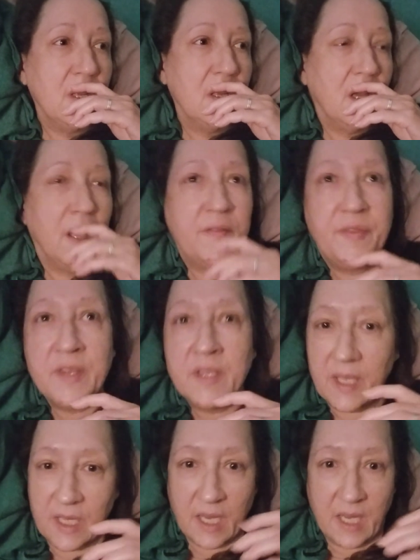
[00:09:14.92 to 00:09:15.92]
I feel
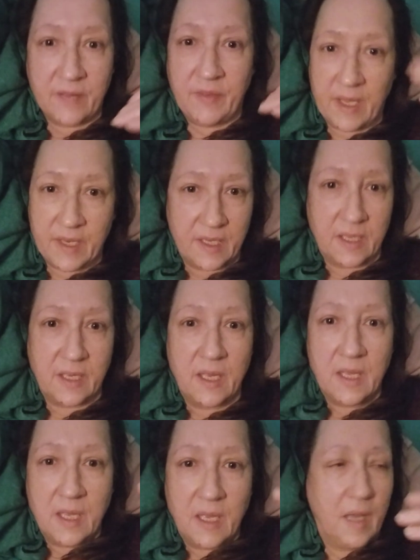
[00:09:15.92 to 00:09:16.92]
like I've had a,
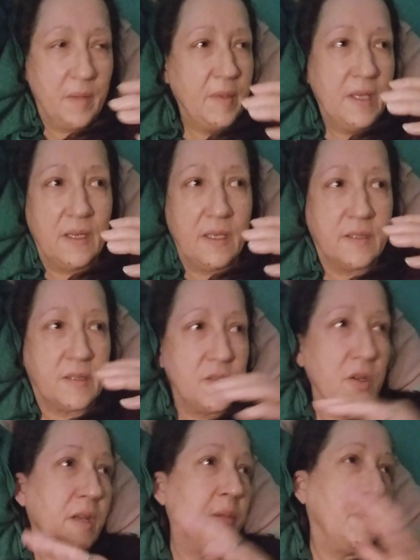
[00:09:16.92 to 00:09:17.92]
I mean, it's
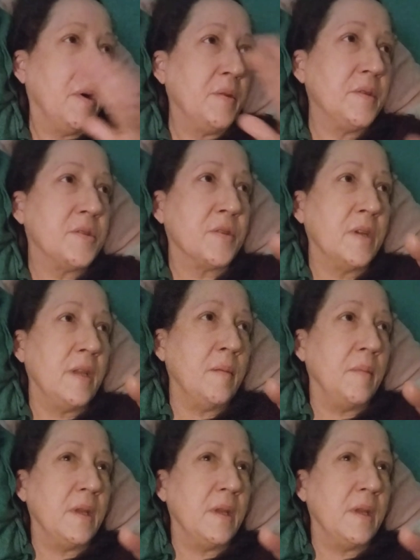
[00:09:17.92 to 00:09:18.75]
not about the dream.